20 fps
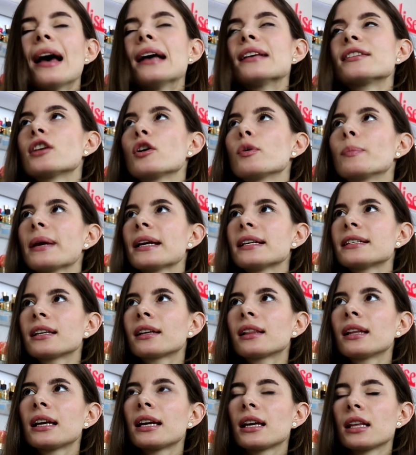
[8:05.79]
So
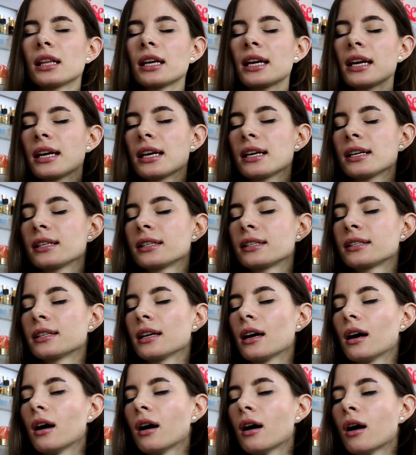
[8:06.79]
basically in his
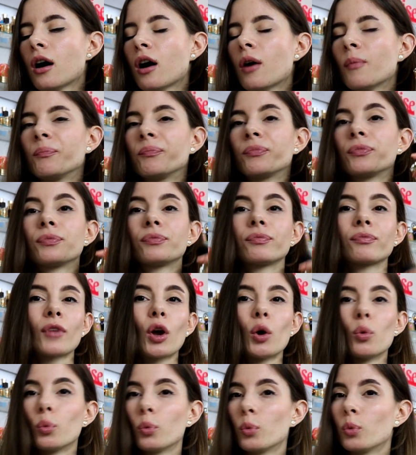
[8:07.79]

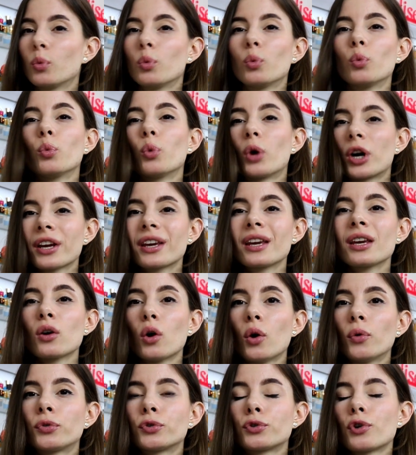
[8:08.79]
working
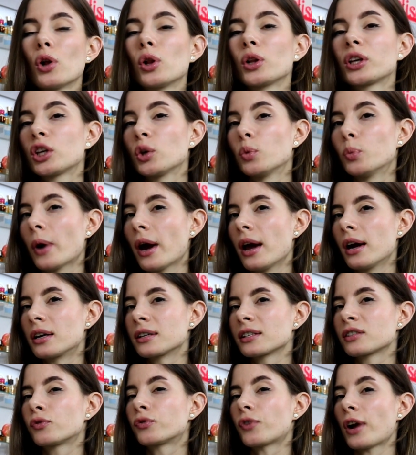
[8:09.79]
overall, he
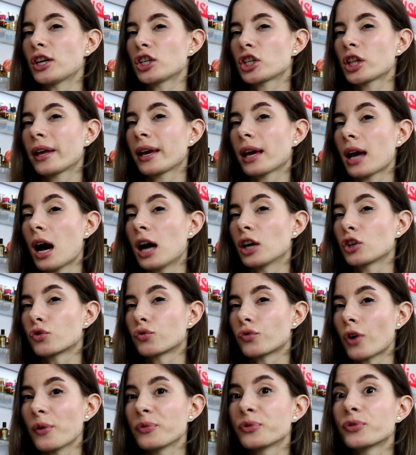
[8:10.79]
wears freshly cut
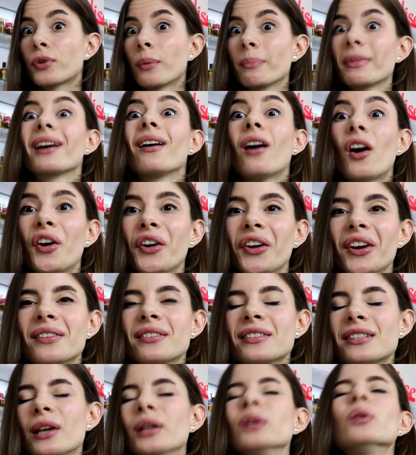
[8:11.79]
rose from the garden,
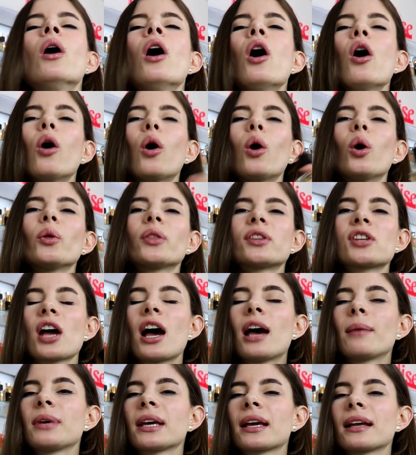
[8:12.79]
so all the
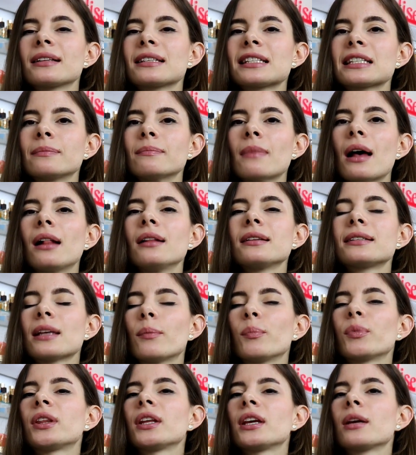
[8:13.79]
time he can smell
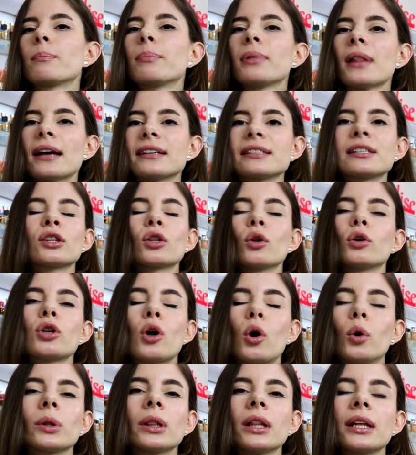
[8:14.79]
something pleasant, not
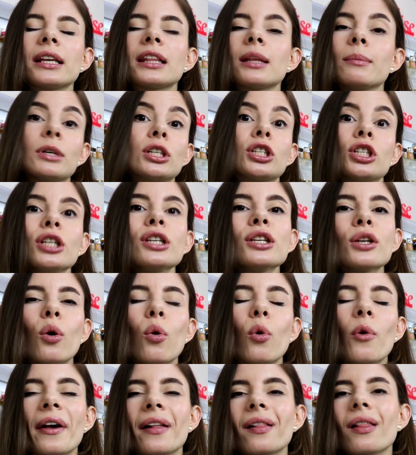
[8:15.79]
only the machine
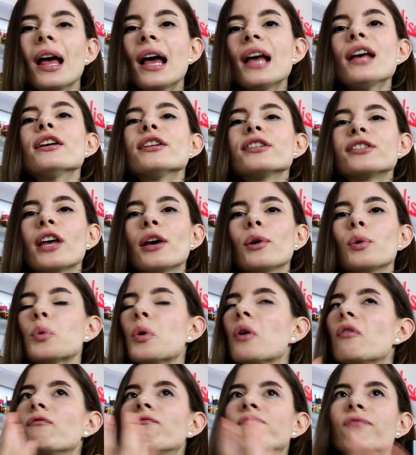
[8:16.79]
oil.
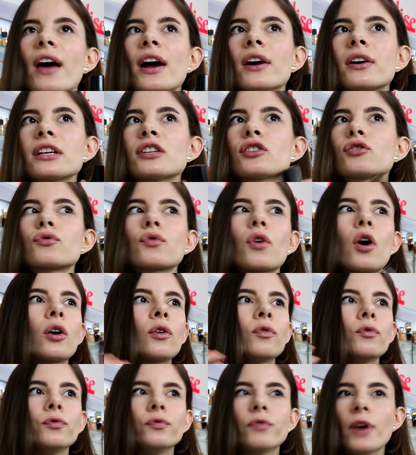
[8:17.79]
So very
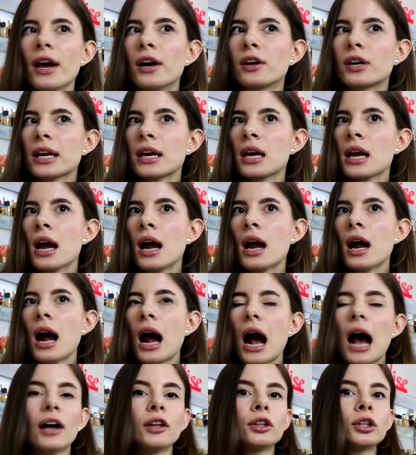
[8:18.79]
strong, very
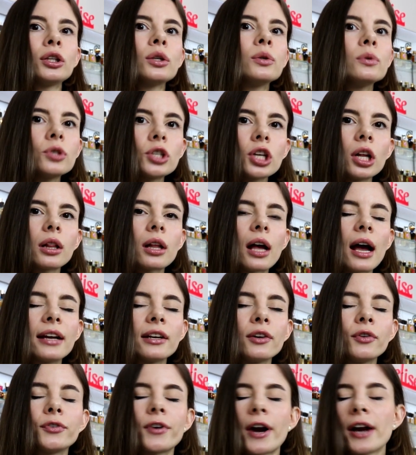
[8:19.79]
unusual
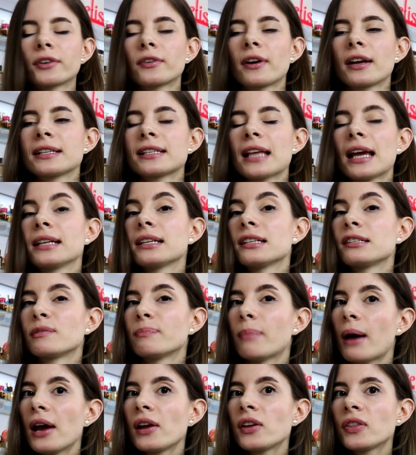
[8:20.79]
kind of fragrance, and
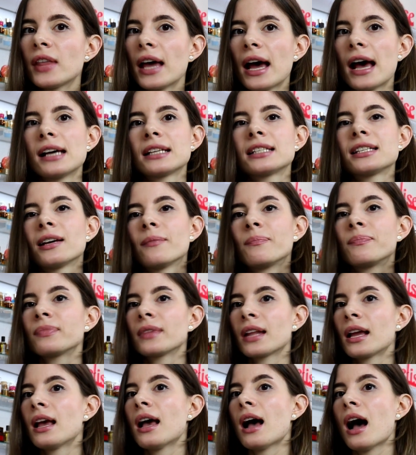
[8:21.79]
despite that,
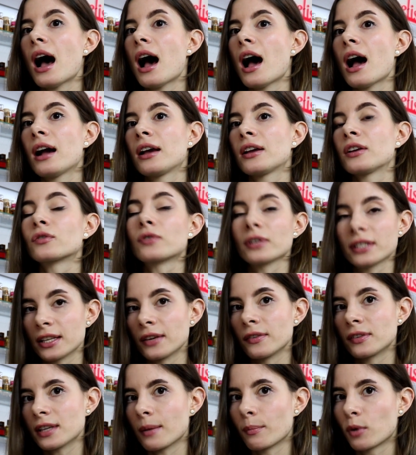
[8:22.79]
I
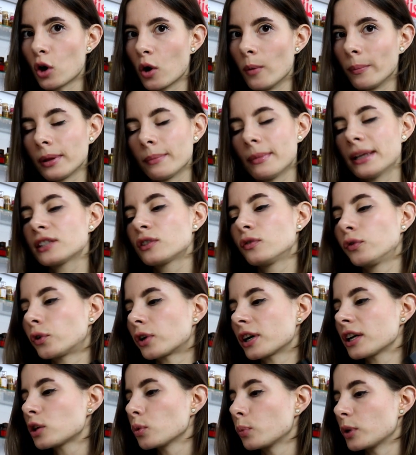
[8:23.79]
received some compliments
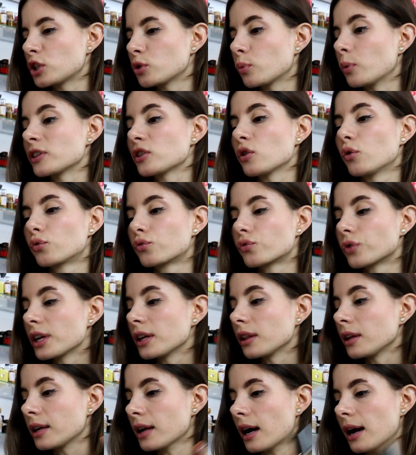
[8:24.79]
for it, which was
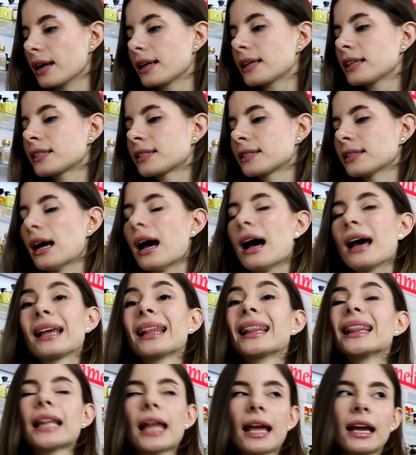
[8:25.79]
really nice. I
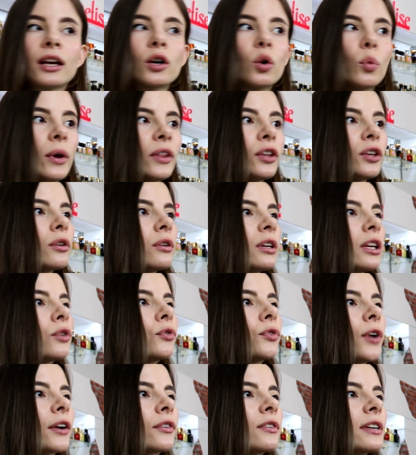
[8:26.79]
like when unique
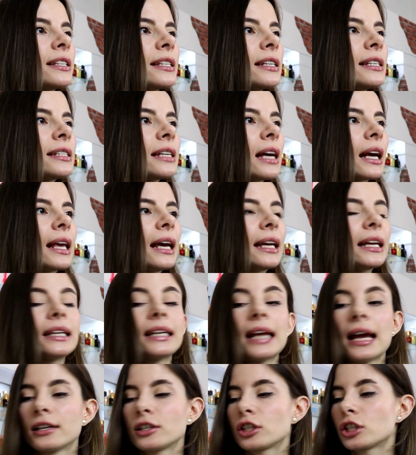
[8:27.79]
fragrances get
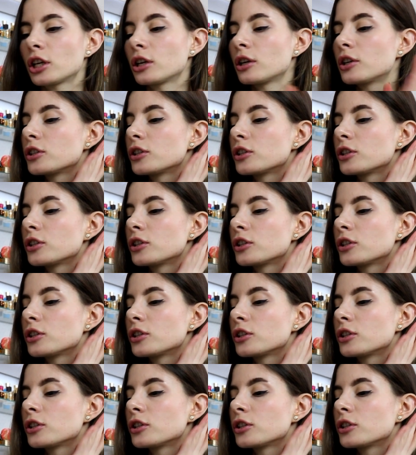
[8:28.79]
attention.